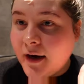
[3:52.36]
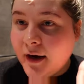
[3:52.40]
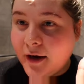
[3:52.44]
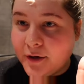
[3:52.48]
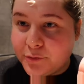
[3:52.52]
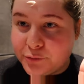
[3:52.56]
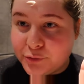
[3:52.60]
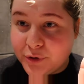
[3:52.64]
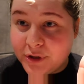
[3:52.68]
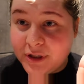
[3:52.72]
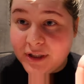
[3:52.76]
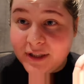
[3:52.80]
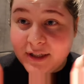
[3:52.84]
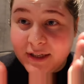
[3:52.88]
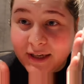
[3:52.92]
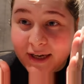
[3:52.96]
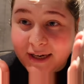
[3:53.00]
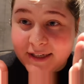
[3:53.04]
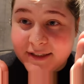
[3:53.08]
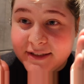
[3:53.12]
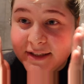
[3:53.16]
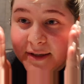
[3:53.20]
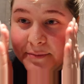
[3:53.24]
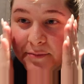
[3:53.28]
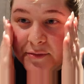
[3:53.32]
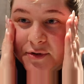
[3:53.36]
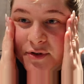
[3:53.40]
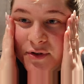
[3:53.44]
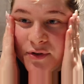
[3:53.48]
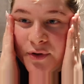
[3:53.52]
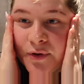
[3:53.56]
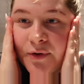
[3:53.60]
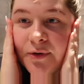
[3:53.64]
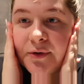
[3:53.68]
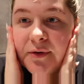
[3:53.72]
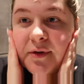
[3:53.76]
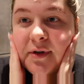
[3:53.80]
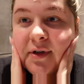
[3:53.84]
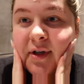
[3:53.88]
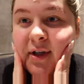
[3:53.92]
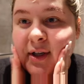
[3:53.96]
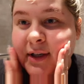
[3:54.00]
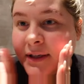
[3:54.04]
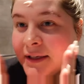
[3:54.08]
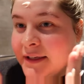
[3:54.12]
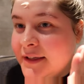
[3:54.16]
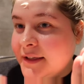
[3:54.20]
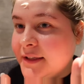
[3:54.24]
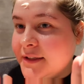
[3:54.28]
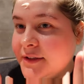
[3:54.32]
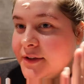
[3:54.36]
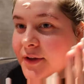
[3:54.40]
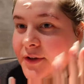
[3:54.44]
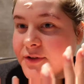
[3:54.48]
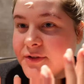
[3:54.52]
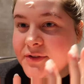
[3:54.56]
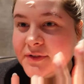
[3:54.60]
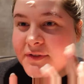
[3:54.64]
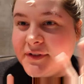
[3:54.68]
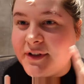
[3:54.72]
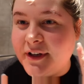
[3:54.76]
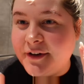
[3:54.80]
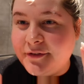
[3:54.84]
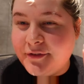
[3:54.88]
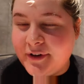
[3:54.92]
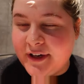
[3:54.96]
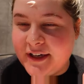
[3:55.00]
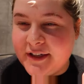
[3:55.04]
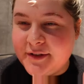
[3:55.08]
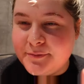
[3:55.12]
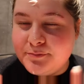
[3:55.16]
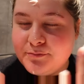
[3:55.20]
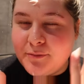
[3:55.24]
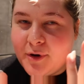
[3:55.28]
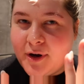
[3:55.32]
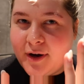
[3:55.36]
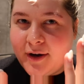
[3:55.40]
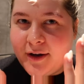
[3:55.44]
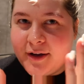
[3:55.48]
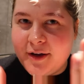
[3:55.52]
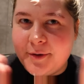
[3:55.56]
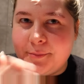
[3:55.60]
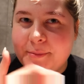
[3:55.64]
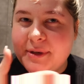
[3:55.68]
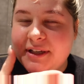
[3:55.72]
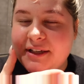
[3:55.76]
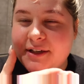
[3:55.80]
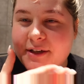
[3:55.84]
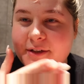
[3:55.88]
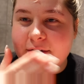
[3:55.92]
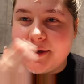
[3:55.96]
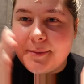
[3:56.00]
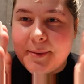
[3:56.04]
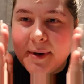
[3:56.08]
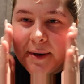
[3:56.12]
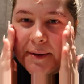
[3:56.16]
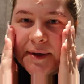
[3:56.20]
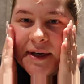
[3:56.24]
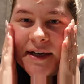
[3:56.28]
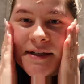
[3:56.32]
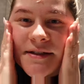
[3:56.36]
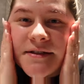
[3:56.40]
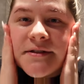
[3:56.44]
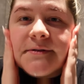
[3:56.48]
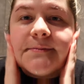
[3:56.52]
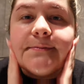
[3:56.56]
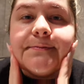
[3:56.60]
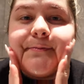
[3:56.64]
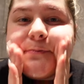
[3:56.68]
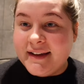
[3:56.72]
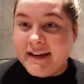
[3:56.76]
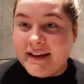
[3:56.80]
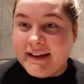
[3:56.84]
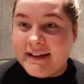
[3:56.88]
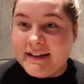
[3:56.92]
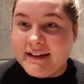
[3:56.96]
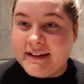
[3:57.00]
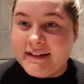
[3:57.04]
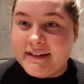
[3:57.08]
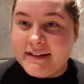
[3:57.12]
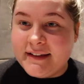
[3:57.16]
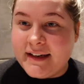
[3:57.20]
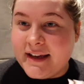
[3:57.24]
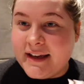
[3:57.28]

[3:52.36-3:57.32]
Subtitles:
I really like them so it doesn't affect my opinion about it. And